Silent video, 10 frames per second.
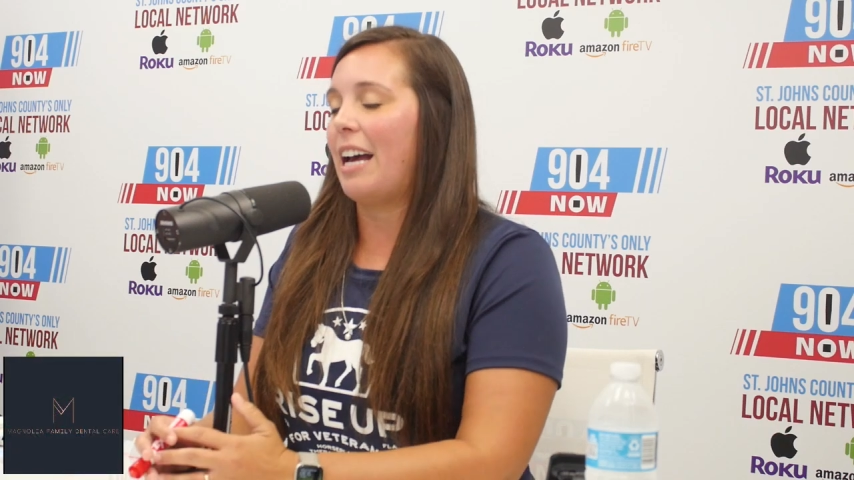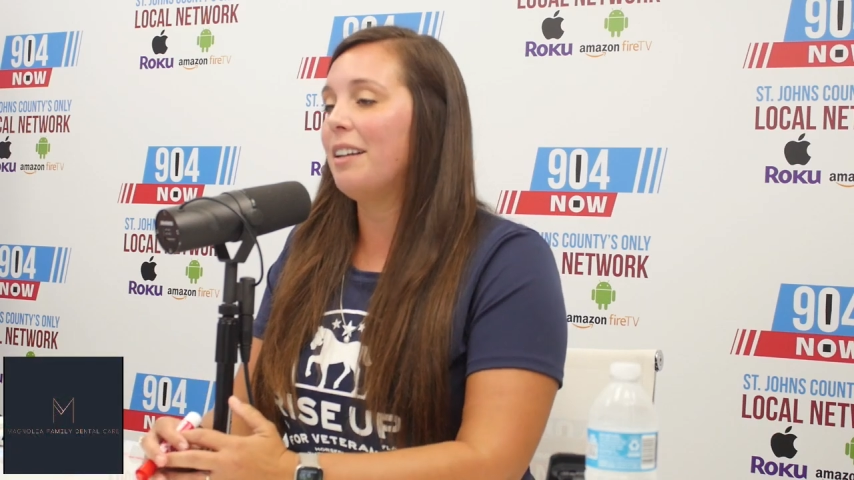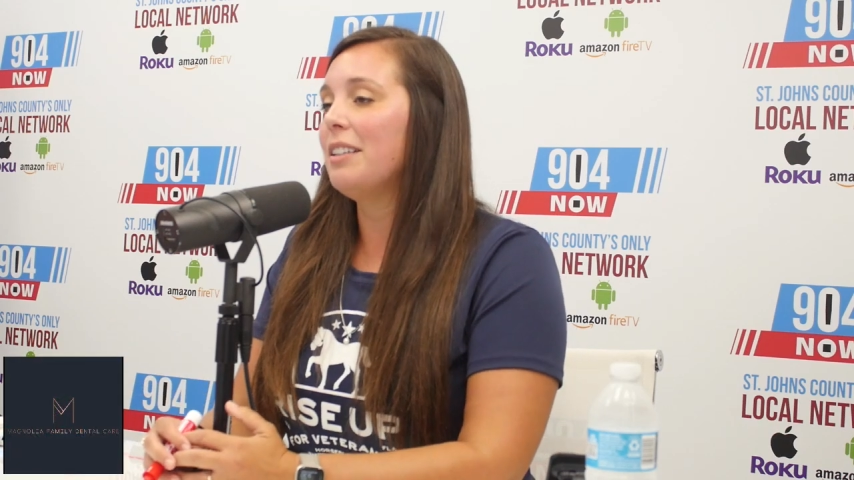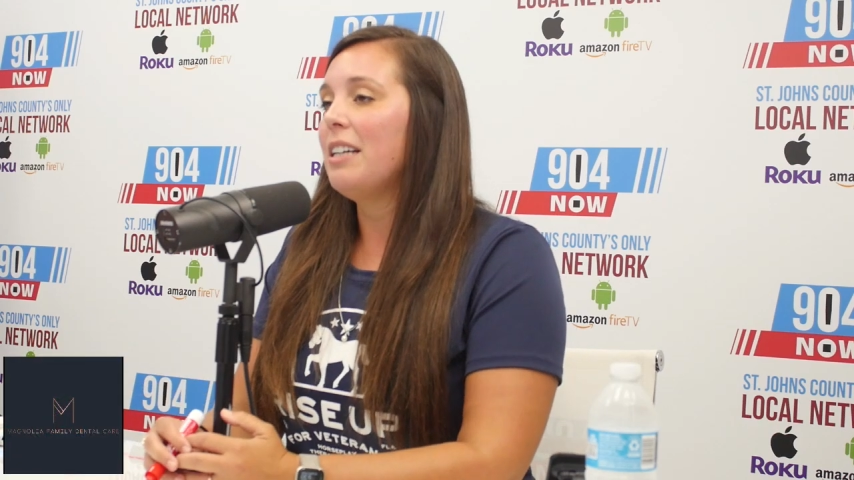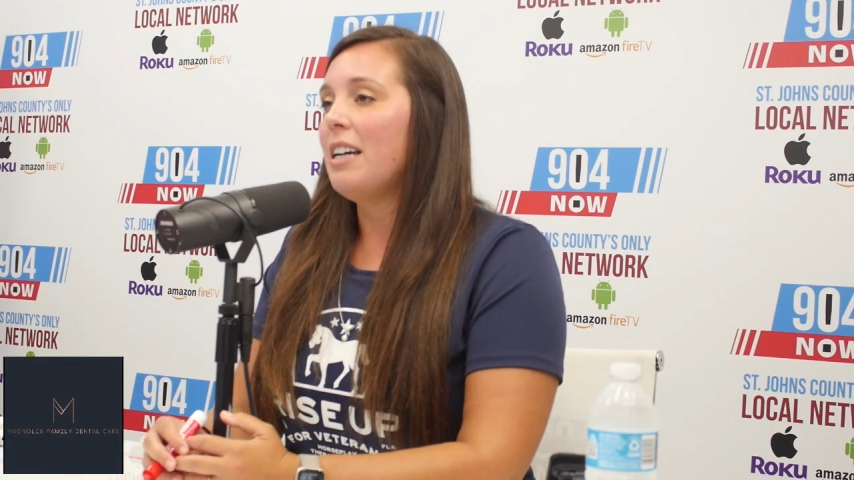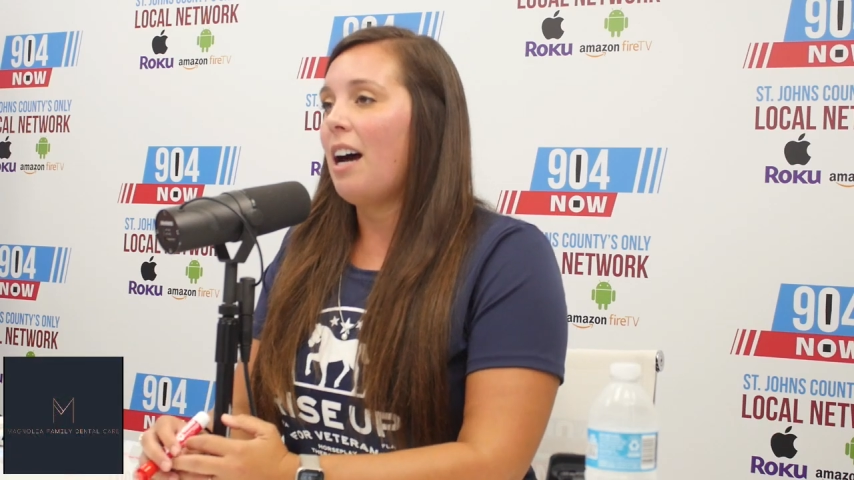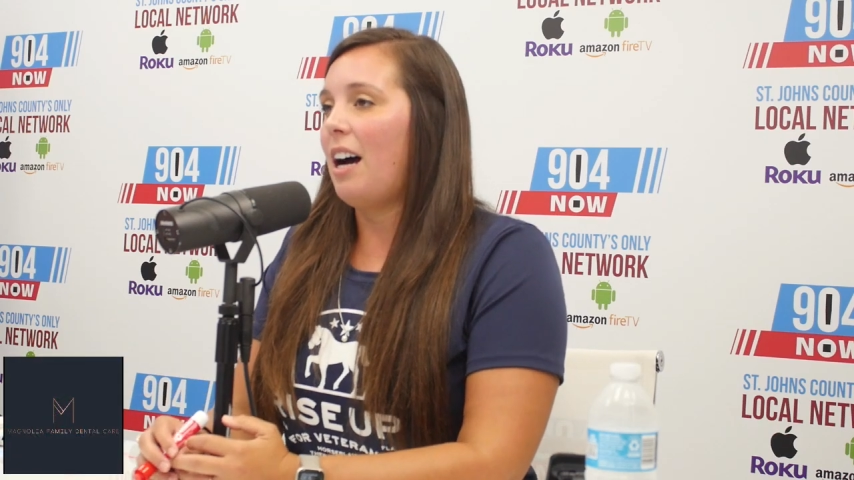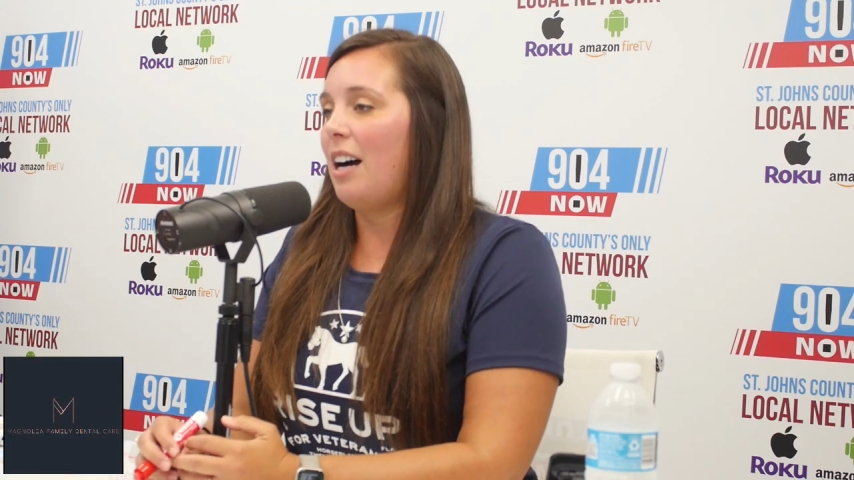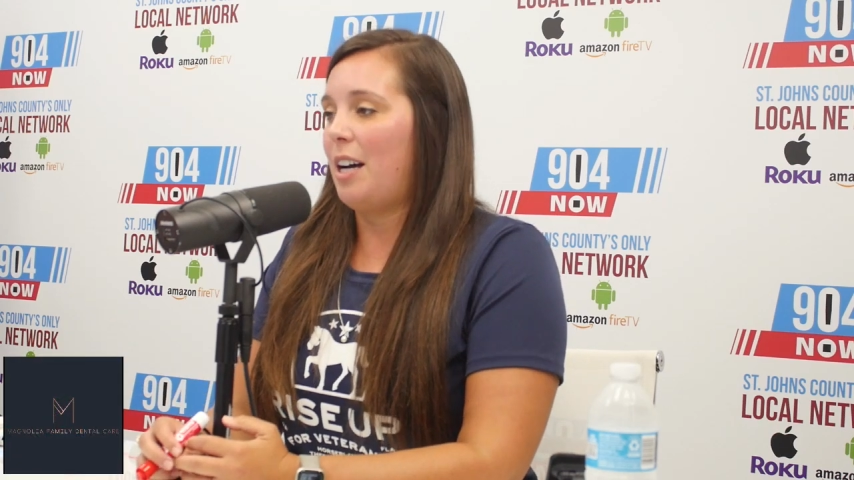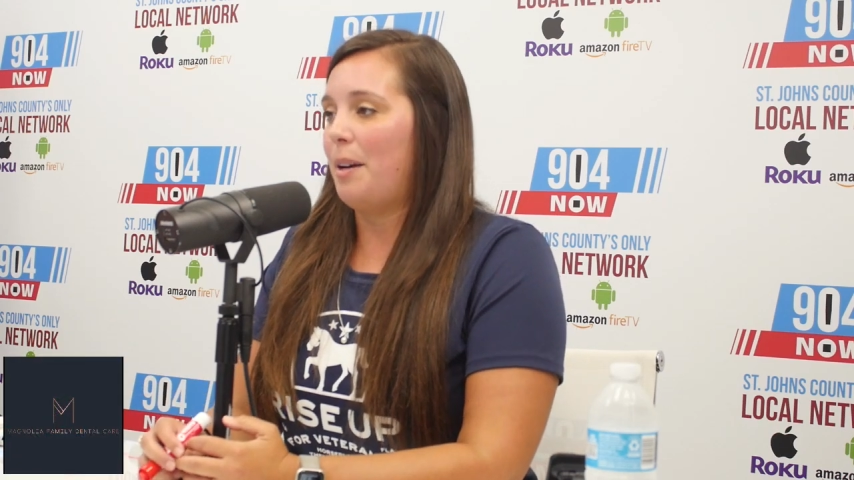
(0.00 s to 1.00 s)
that.
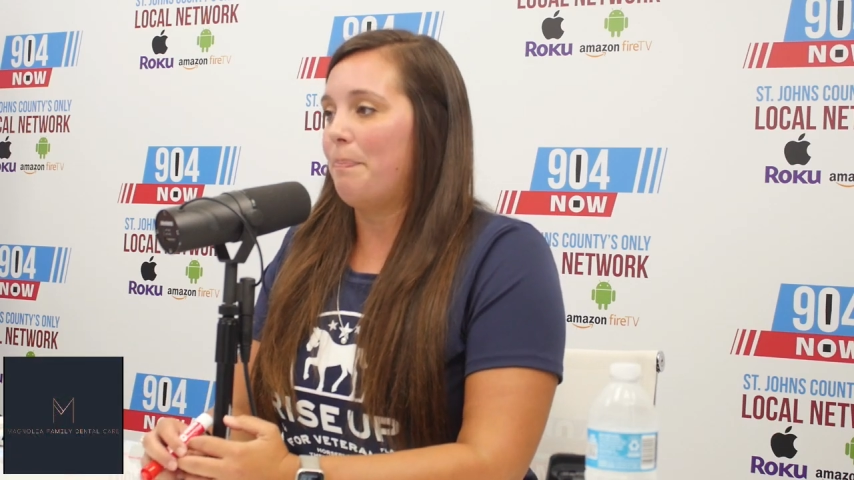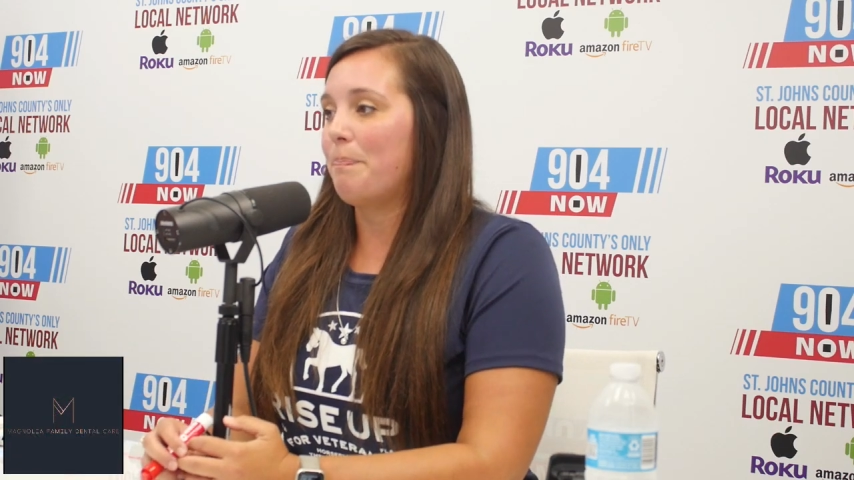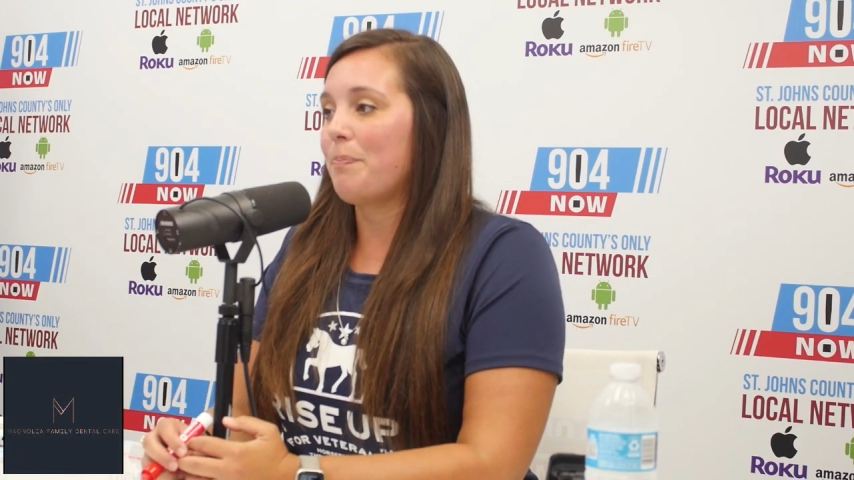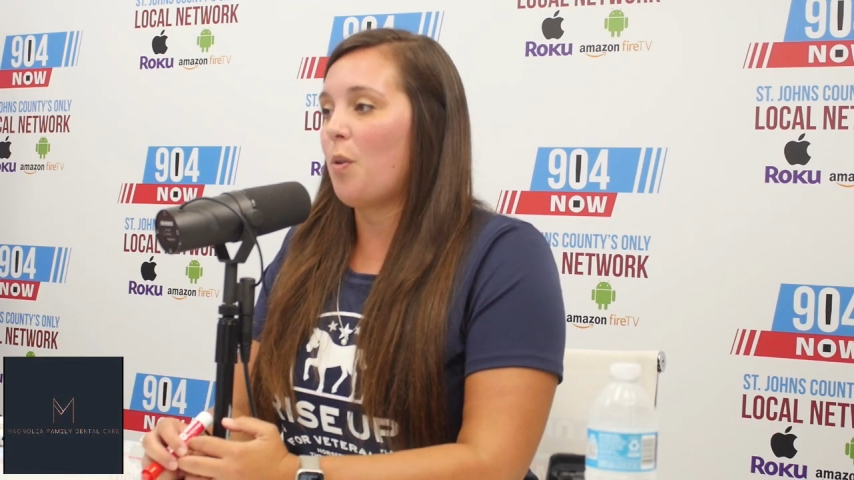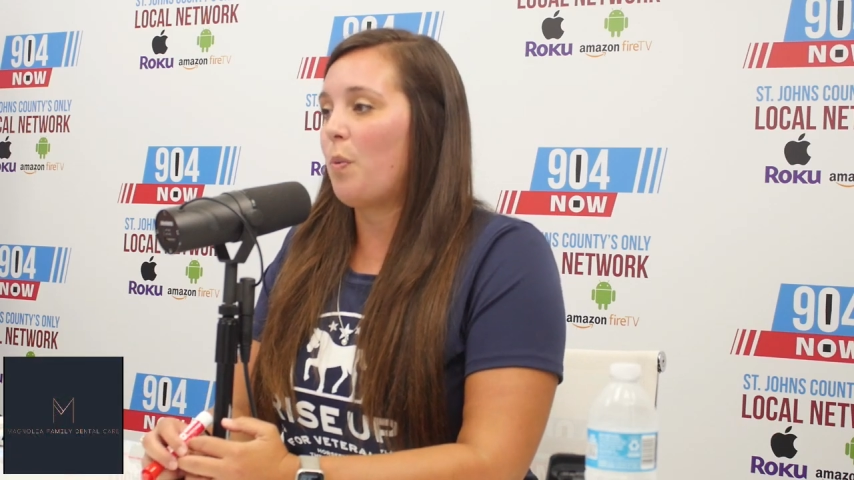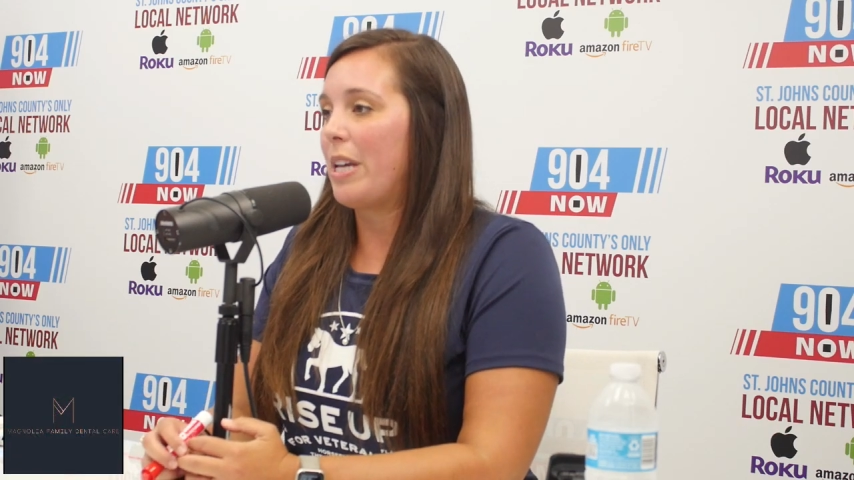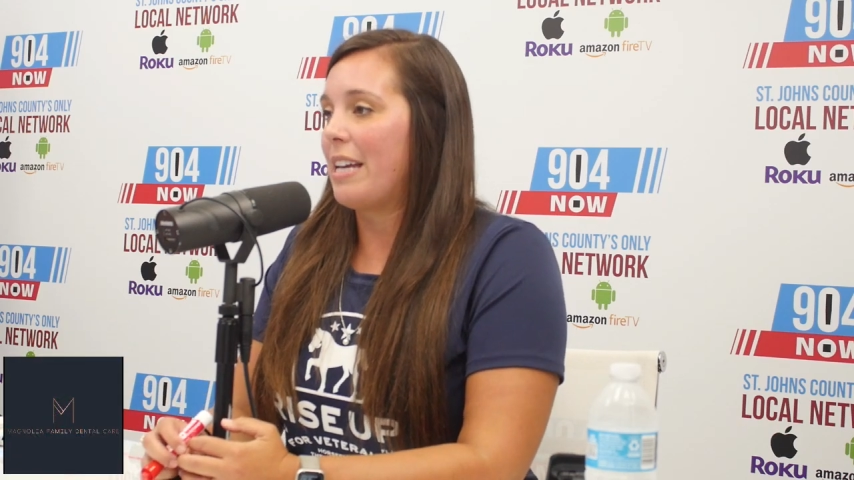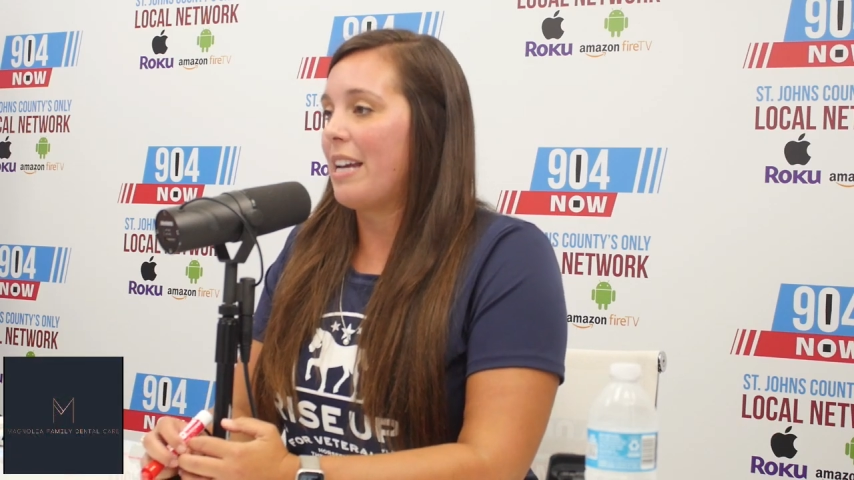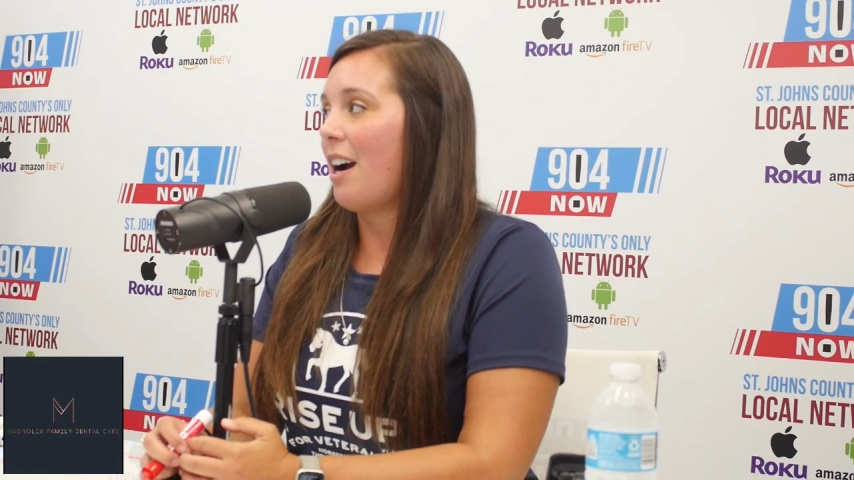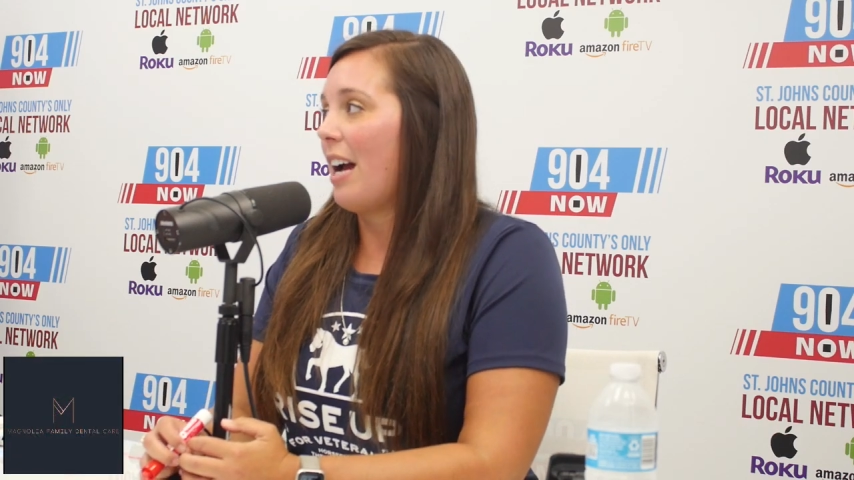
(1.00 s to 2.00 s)
We